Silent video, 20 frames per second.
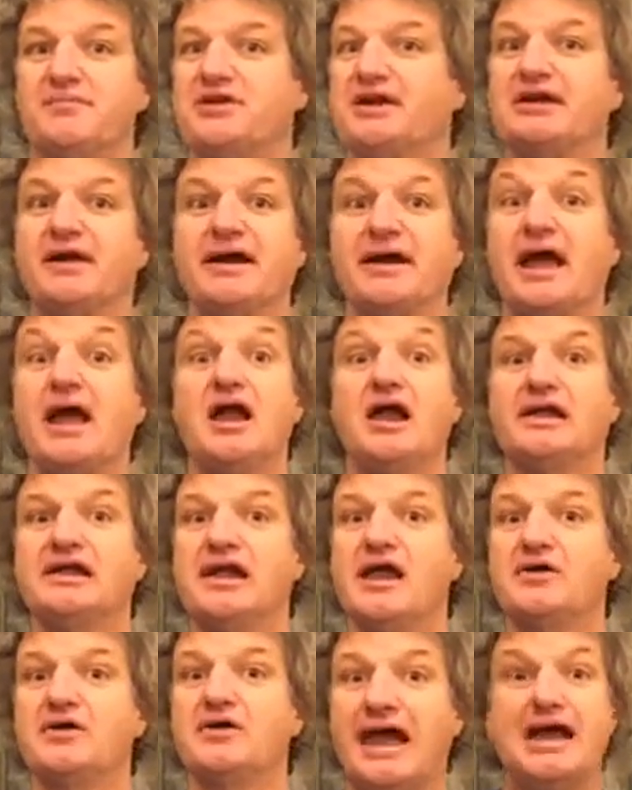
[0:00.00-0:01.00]

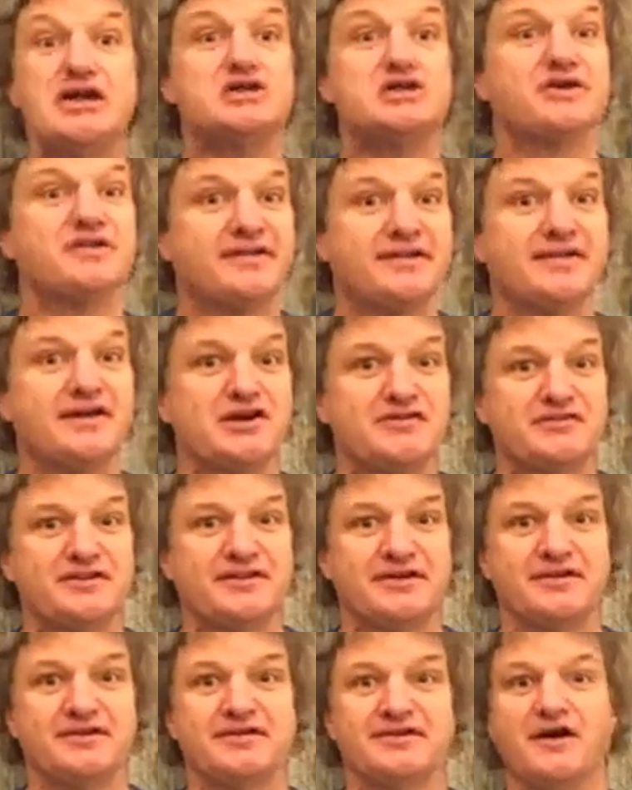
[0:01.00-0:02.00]
location services
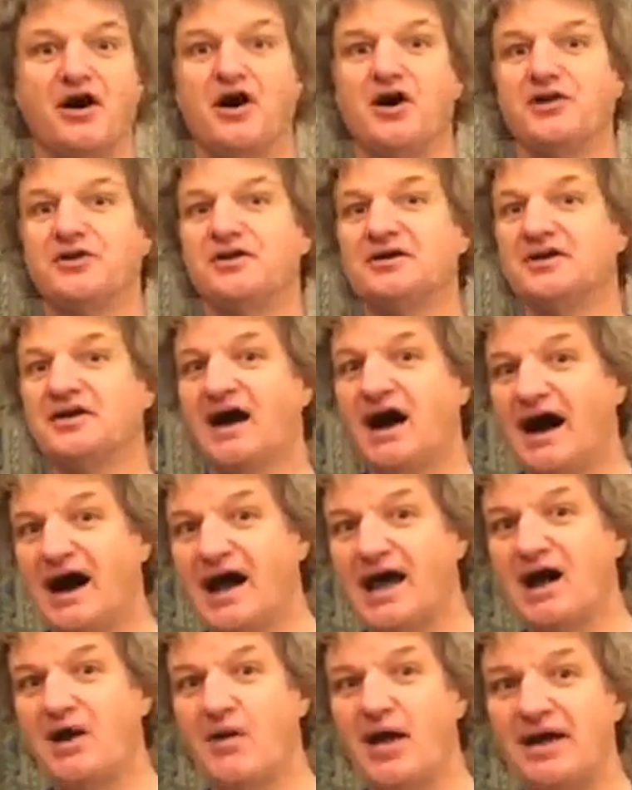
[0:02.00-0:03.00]
on iOS.